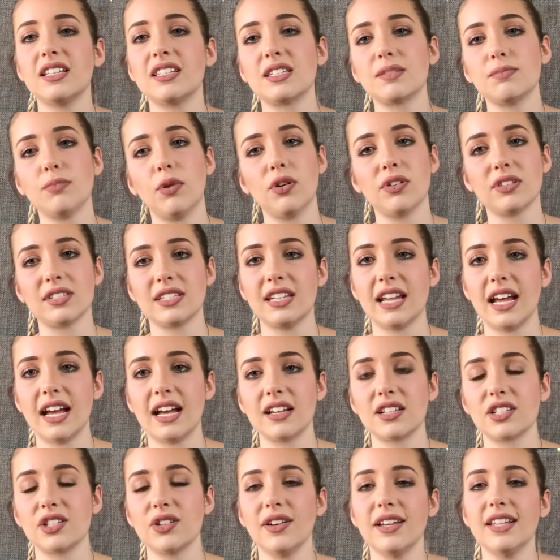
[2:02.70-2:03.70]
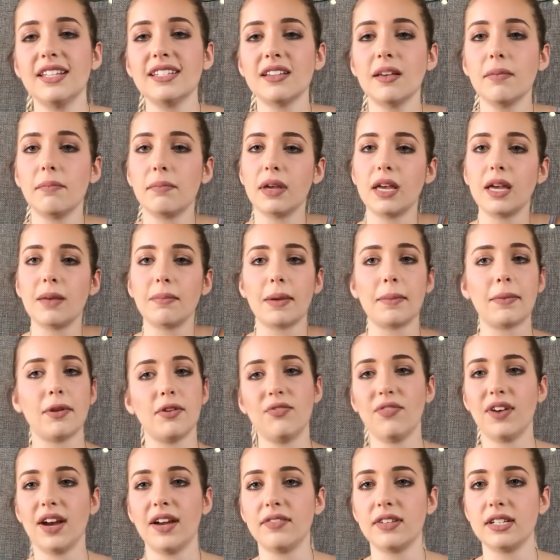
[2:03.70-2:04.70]
and then small snacks so it ends up being
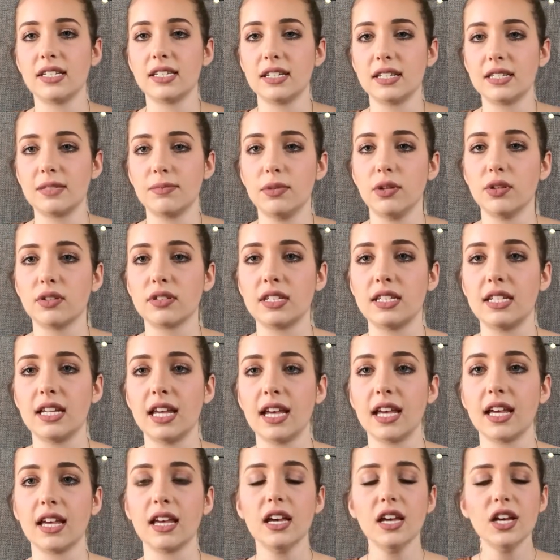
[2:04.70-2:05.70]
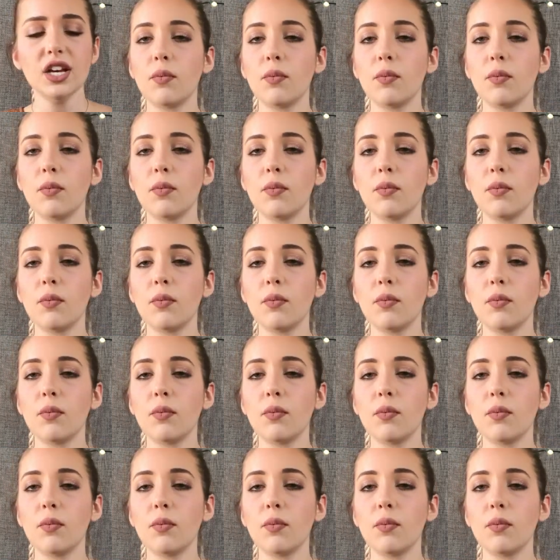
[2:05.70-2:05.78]
maybe five to six meals a day